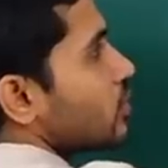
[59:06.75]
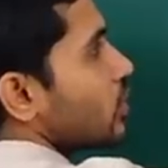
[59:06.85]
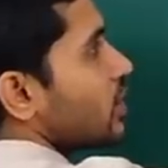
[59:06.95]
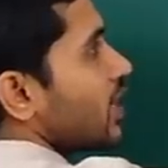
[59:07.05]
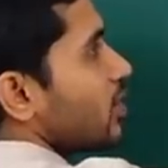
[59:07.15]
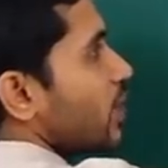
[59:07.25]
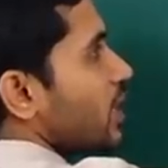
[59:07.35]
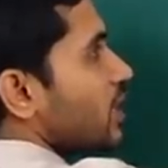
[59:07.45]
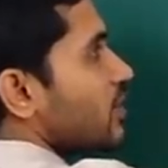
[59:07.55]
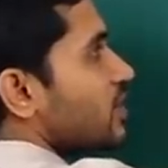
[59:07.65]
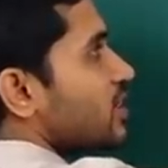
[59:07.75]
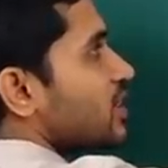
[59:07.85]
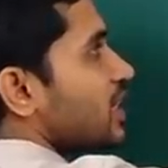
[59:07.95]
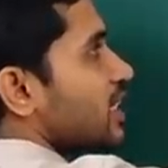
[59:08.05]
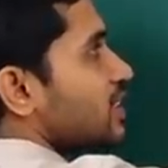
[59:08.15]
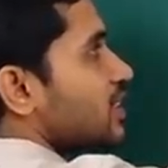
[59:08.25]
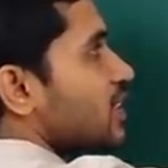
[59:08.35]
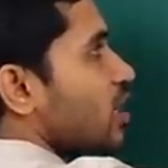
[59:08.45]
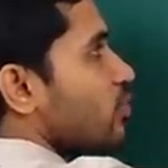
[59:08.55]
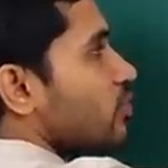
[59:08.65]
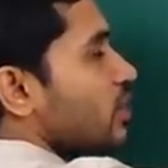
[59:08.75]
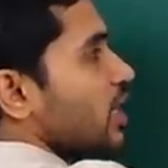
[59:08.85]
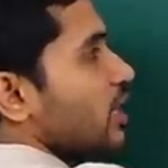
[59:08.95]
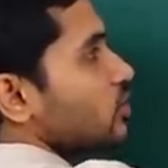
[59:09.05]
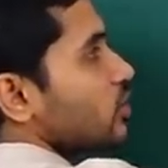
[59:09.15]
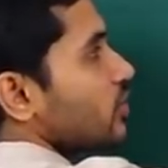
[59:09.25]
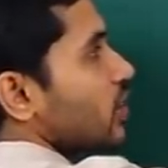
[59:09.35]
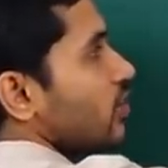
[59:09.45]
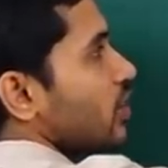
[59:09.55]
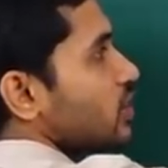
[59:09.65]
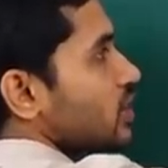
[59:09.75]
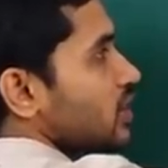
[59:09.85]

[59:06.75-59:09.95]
so, in that manner even this has the same radius of curvature,